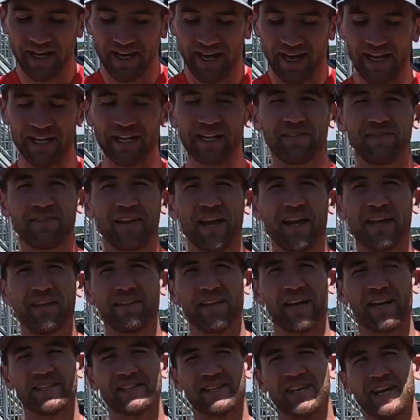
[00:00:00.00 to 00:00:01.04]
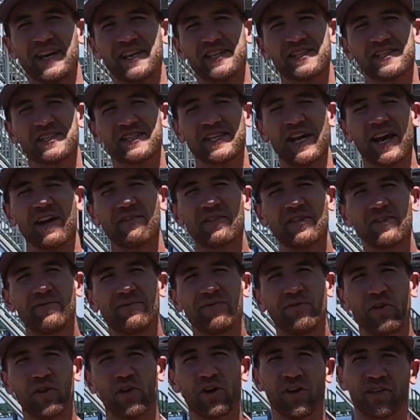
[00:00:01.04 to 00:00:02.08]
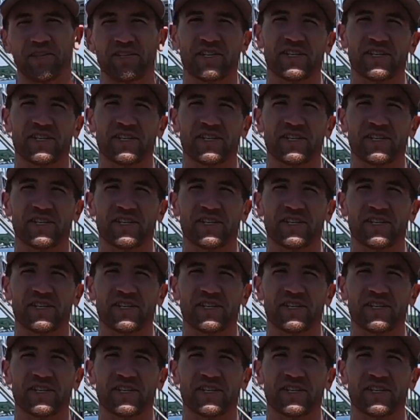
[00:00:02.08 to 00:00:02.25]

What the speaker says: anything that's a 7 foot